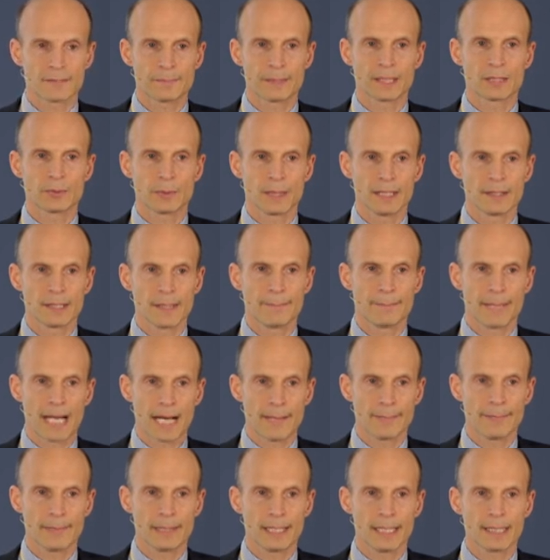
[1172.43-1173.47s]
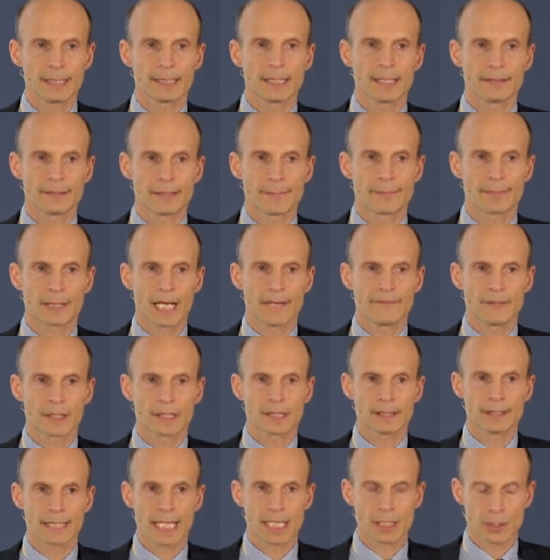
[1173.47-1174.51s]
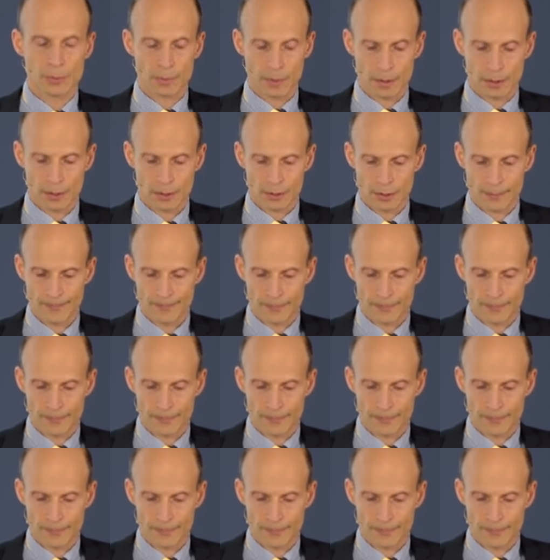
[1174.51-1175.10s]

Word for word: between the public and the private networks.